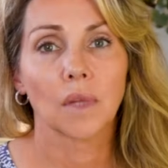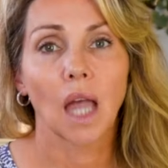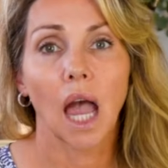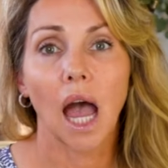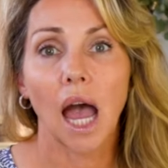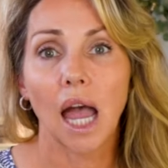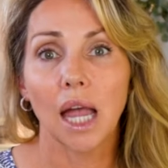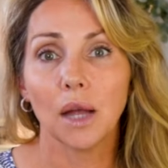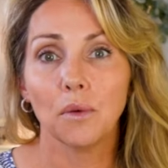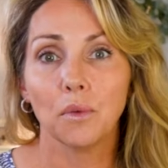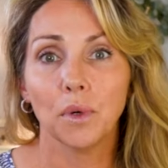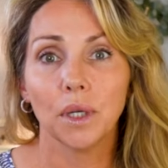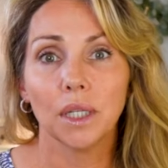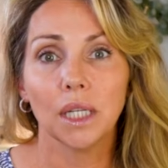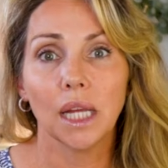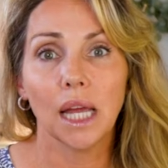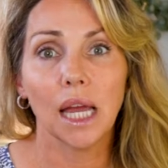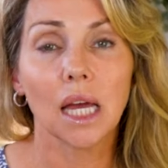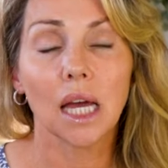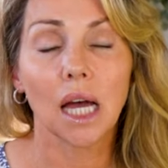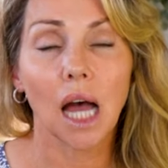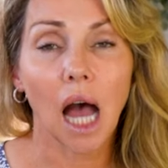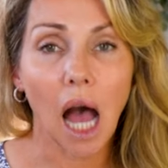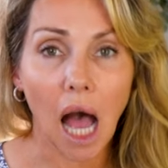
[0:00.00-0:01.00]
I would
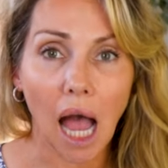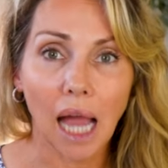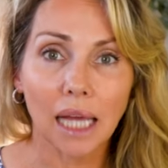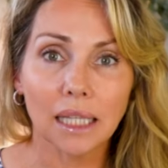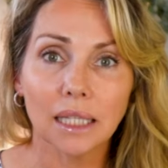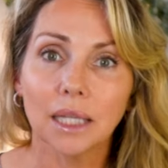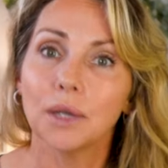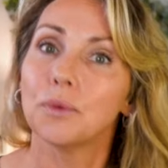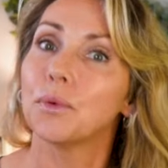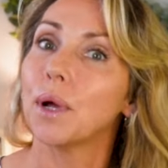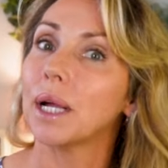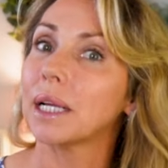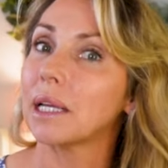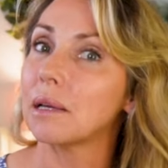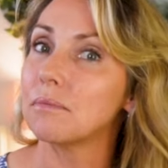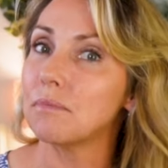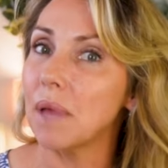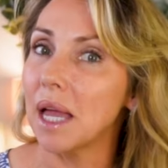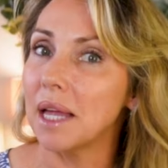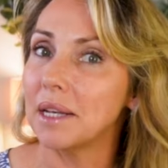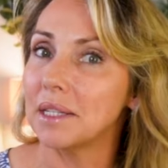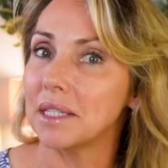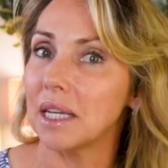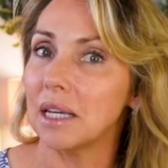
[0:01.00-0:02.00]
highly
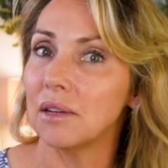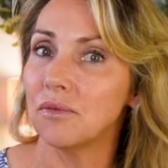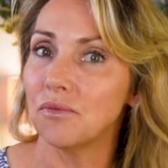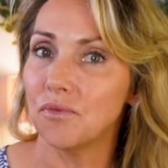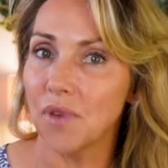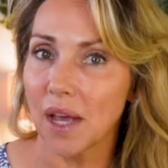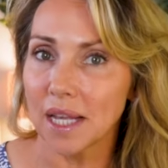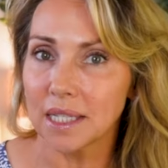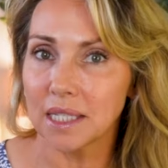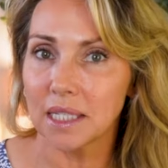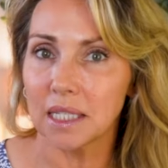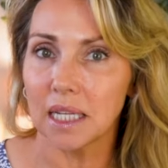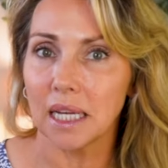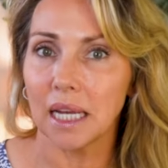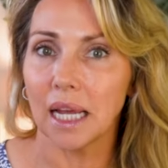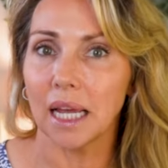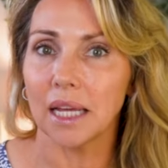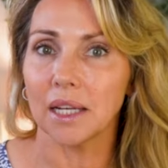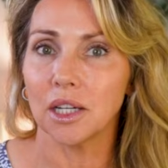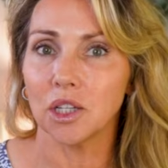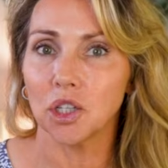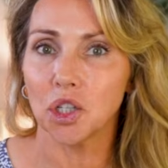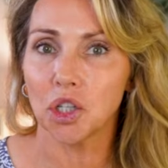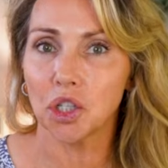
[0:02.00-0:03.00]
recommend investing
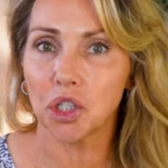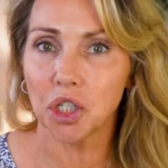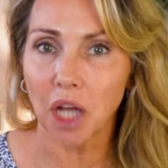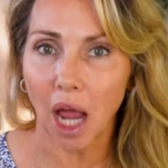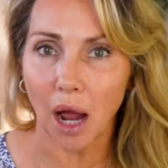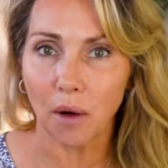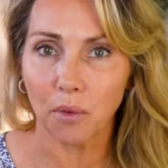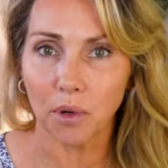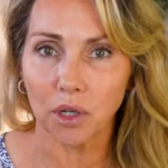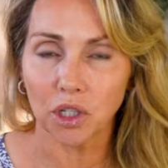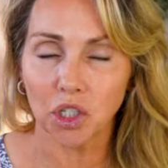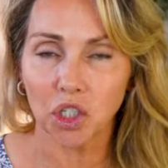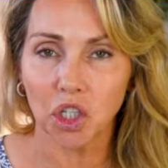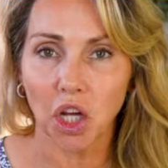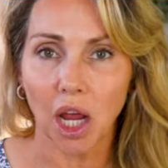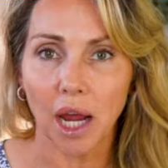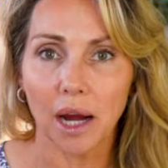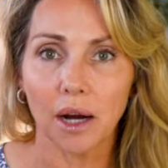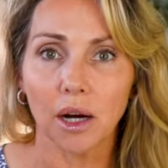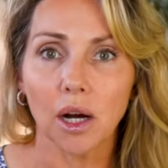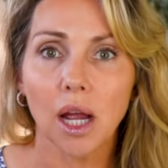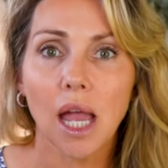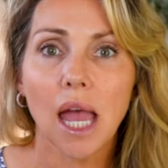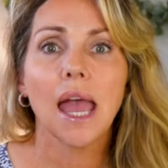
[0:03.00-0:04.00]
in a shower
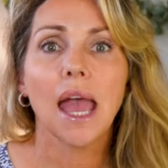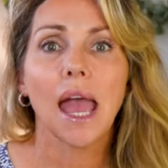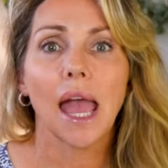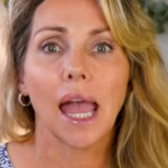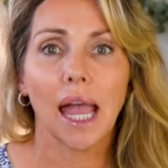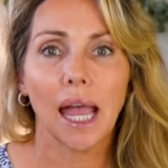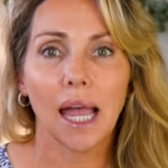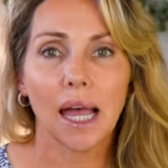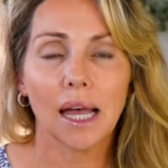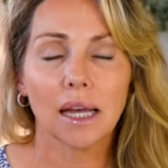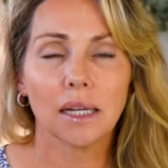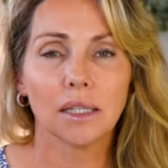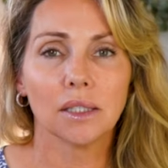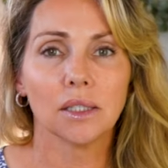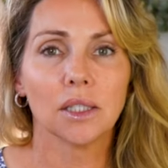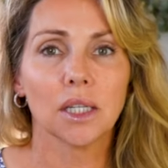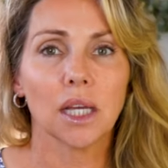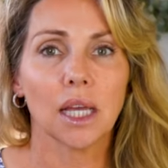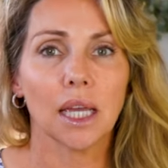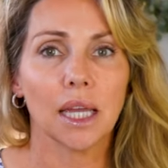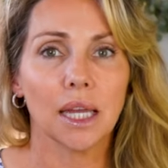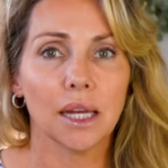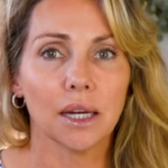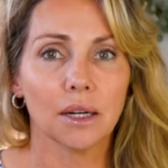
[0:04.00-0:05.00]
chair. And
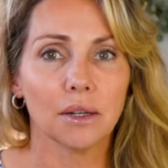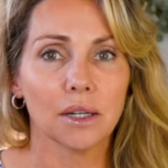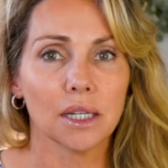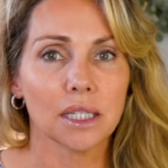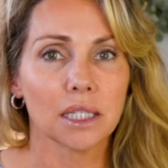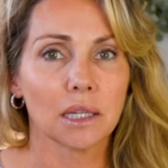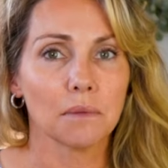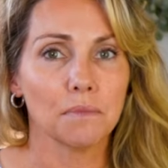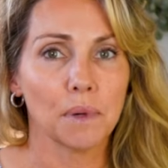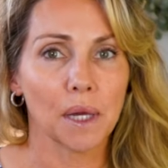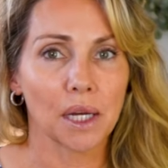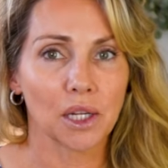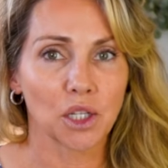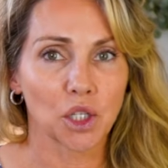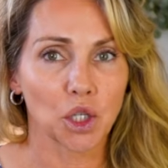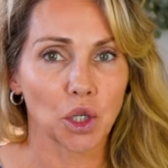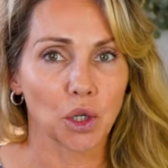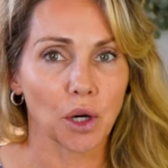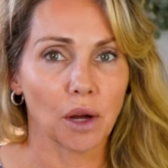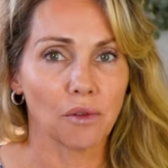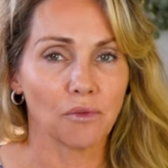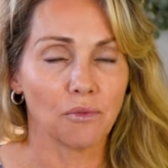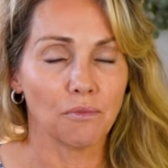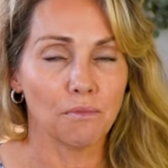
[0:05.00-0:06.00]
here is a
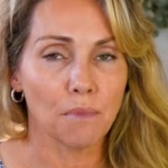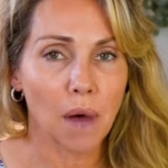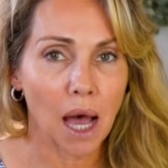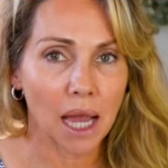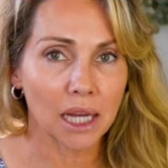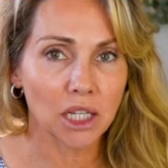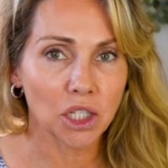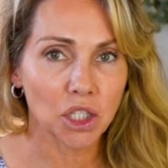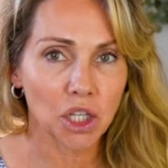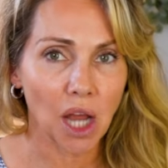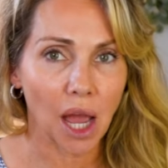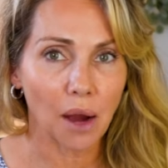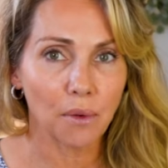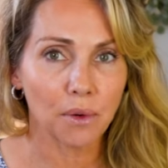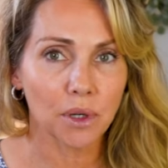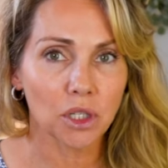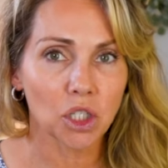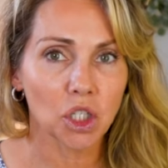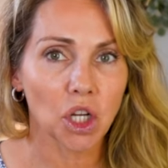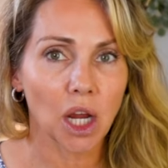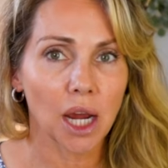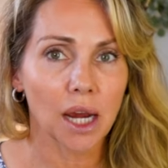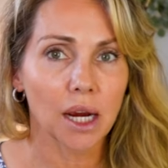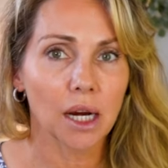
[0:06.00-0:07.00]
picture of my shower
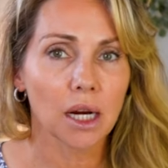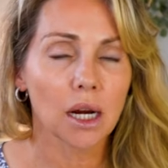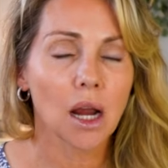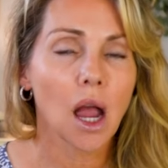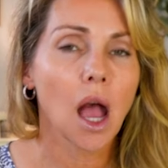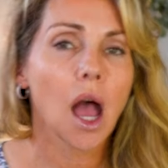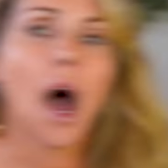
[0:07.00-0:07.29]
chair.